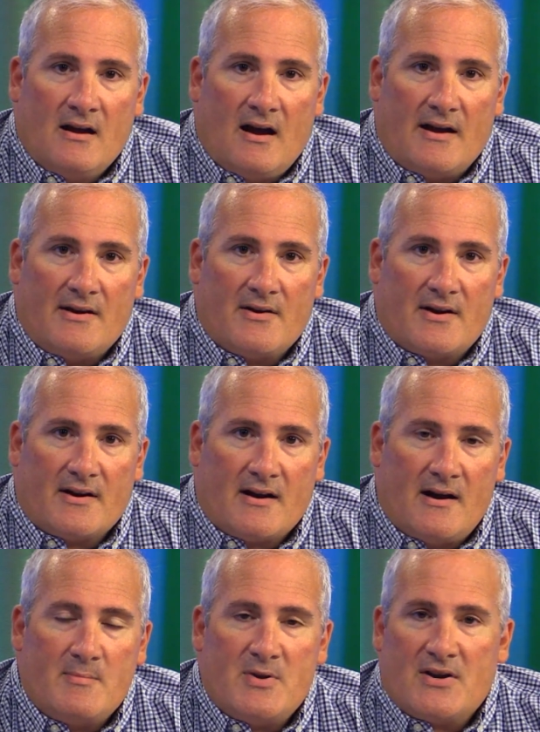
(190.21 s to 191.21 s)
uh, you're going to
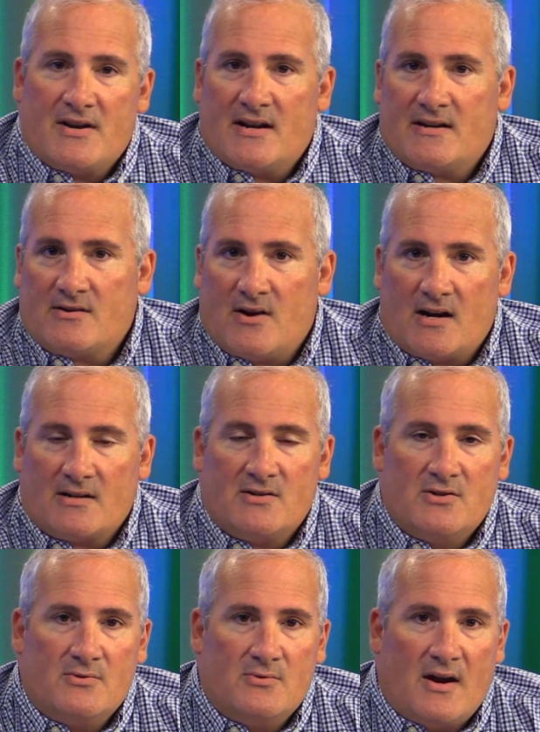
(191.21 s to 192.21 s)
come you're going to get to talk to